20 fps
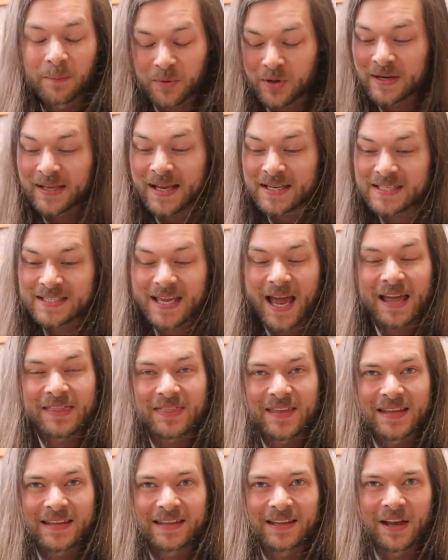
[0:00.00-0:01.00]
I'm gonna get
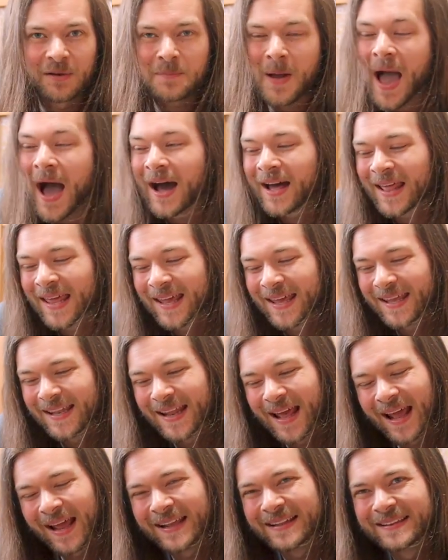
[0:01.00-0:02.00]
sad thinking about
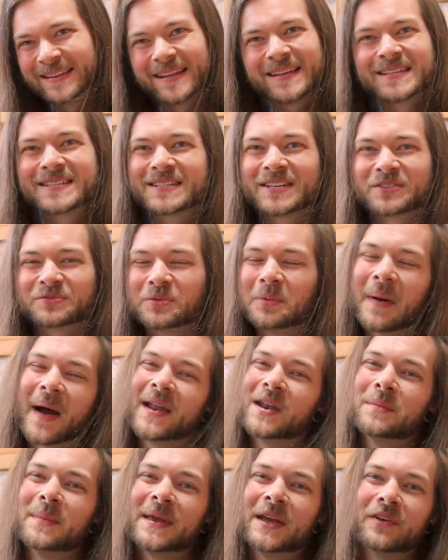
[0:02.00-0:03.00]
it, and this just
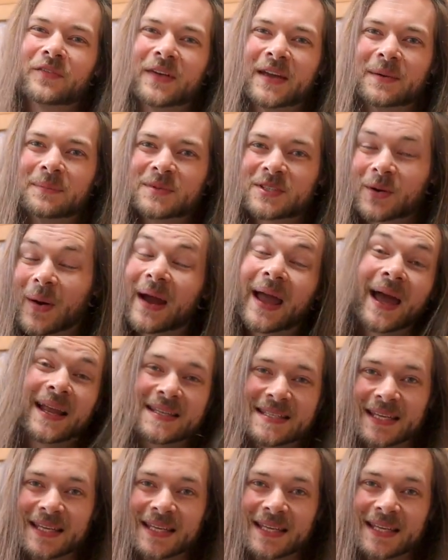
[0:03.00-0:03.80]
reminded me of him, so I had